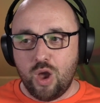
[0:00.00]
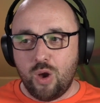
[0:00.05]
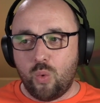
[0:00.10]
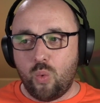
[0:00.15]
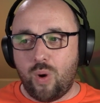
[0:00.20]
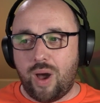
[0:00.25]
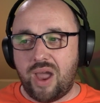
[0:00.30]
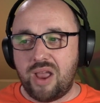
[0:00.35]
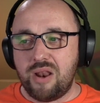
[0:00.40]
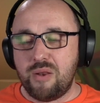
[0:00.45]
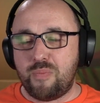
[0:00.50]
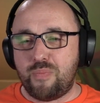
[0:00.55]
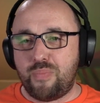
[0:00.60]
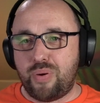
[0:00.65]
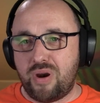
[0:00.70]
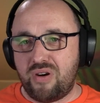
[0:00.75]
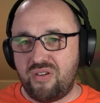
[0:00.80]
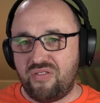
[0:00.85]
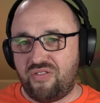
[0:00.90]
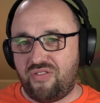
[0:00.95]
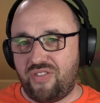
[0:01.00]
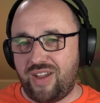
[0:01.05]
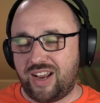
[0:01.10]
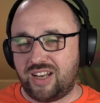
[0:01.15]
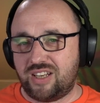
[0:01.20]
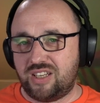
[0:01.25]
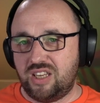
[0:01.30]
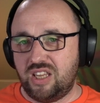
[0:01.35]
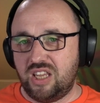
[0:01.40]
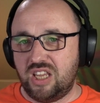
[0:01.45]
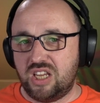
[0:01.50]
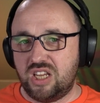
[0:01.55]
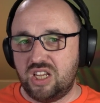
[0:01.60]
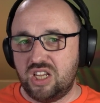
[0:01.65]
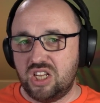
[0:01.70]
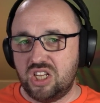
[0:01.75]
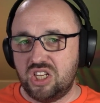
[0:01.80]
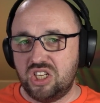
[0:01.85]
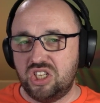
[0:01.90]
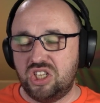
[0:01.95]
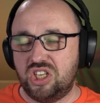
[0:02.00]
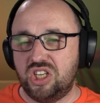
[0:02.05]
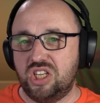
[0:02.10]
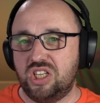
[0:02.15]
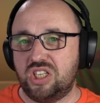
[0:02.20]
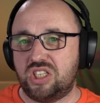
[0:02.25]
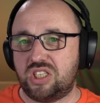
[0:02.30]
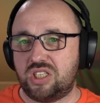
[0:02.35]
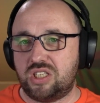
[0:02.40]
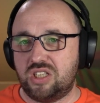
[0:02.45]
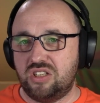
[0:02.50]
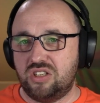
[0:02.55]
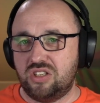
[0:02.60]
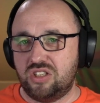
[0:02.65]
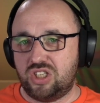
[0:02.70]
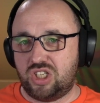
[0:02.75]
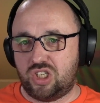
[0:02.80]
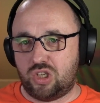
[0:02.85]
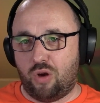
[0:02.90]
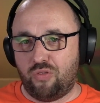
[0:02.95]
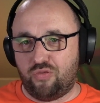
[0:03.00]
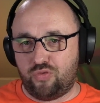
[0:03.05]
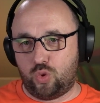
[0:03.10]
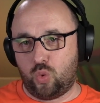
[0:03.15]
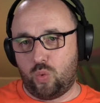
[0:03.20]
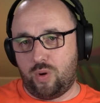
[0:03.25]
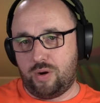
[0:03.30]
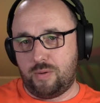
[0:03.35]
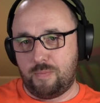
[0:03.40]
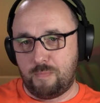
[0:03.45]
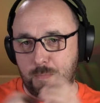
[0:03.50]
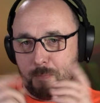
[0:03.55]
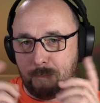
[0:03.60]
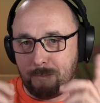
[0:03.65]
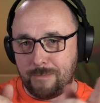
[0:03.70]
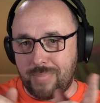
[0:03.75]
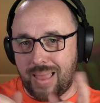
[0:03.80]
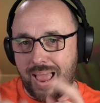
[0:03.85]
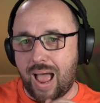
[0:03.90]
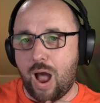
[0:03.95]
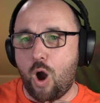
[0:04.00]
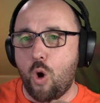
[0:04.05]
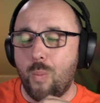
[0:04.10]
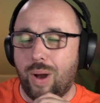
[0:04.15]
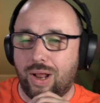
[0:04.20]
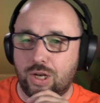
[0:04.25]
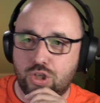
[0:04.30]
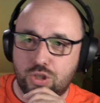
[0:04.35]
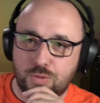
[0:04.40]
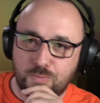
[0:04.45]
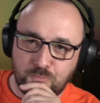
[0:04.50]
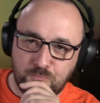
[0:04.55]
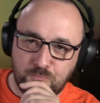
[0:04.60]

while perfecting this software. How much?